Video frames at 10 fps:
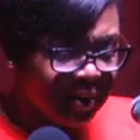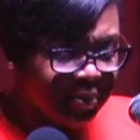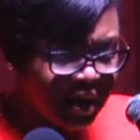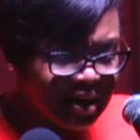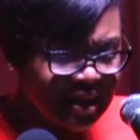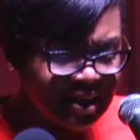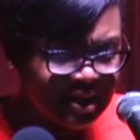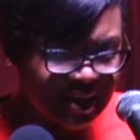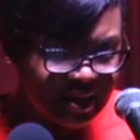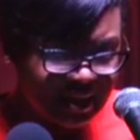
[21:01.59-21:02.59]
Brothers and
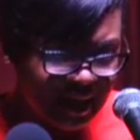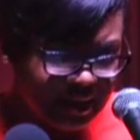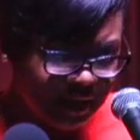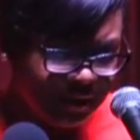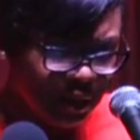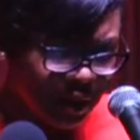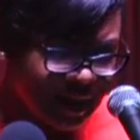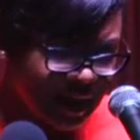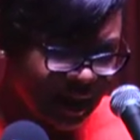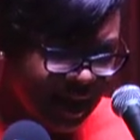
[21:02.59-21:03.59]
sisters of
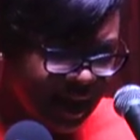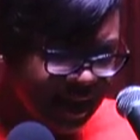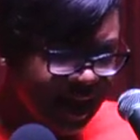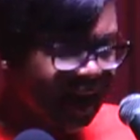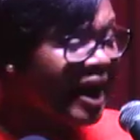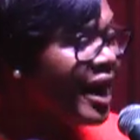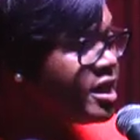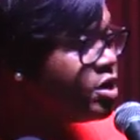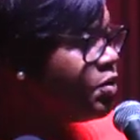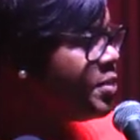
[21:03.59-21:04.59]
Golden Lane,
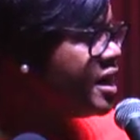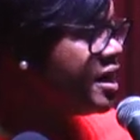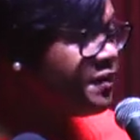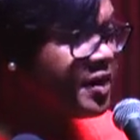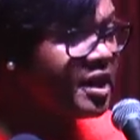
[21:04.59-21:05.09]
can you believe